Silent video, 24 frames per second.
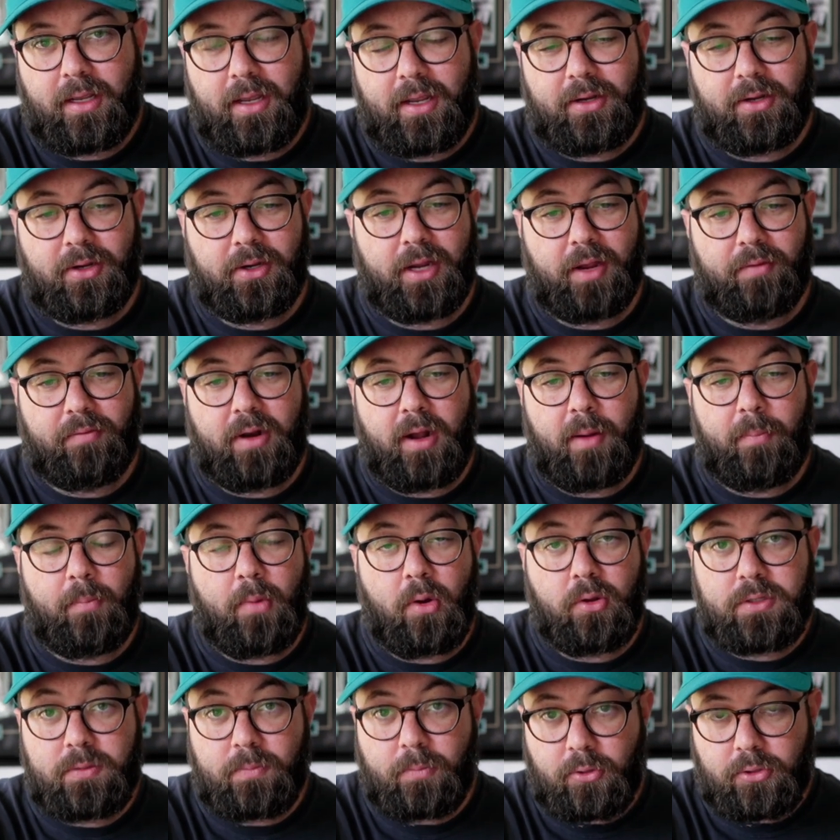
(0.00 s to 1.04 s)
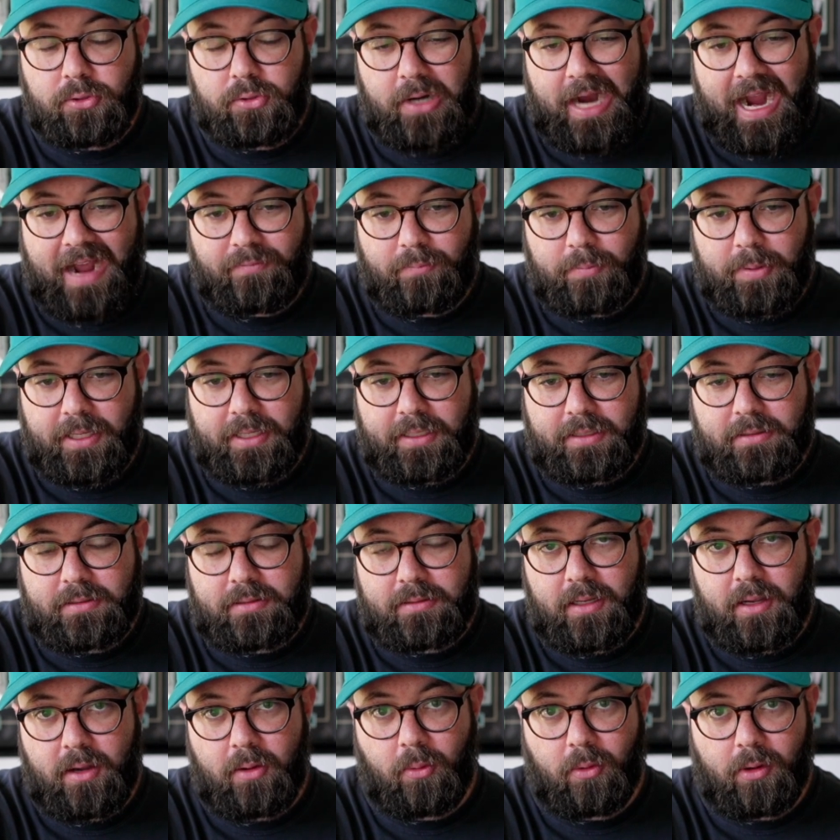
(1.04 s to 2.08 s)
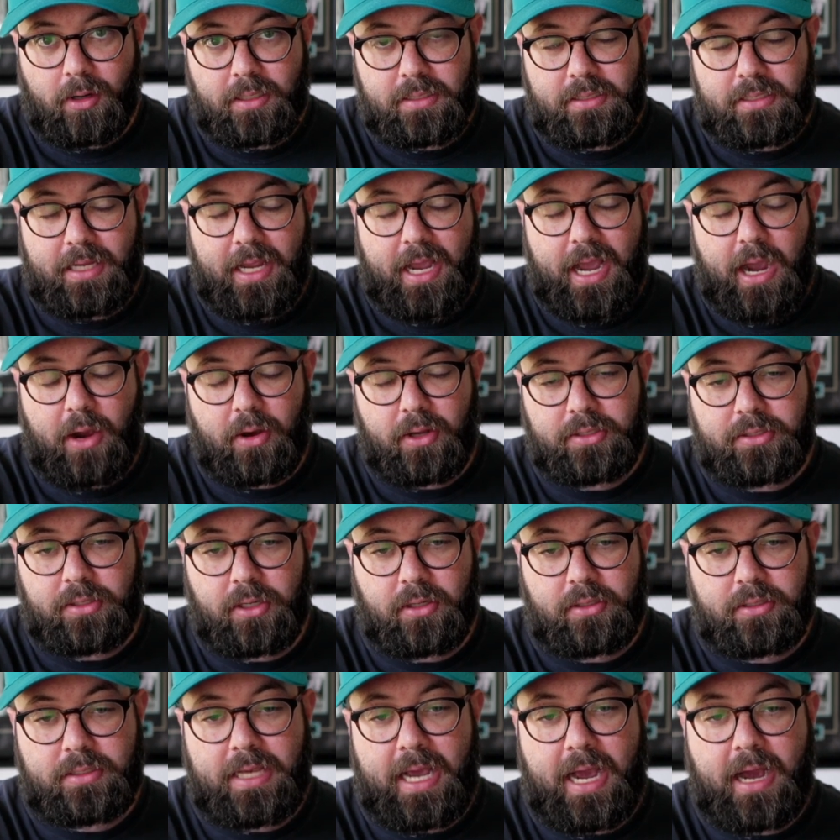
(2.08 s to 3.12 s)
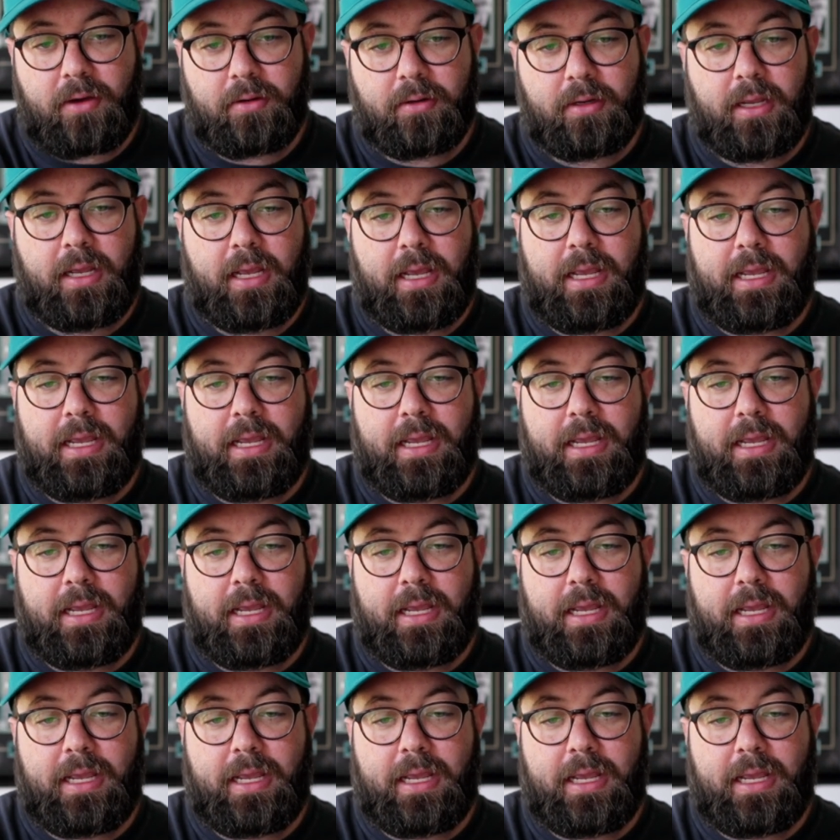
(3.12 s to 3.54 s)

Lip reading: You're giving up multiple draft picks. We're going to see how it turns out.